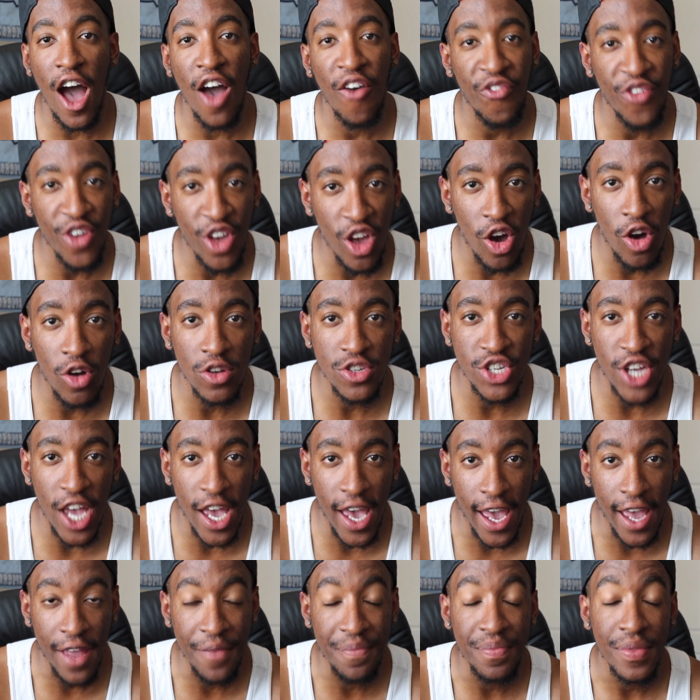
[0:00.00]
how me. I feel,
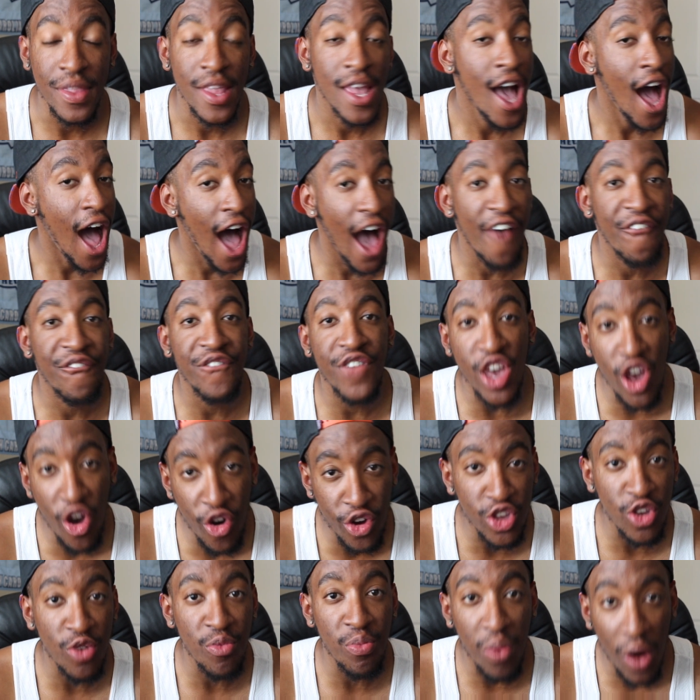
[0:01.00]
Shane. I
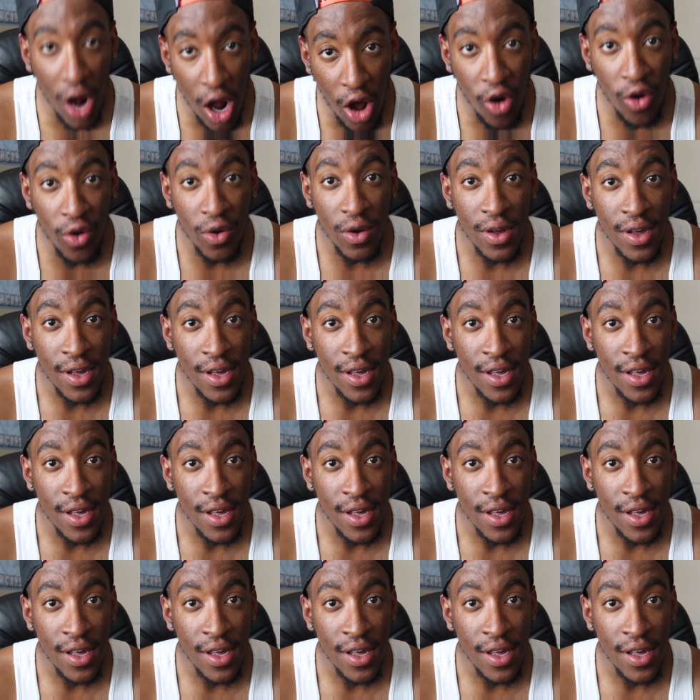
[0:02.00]
feel you, bro.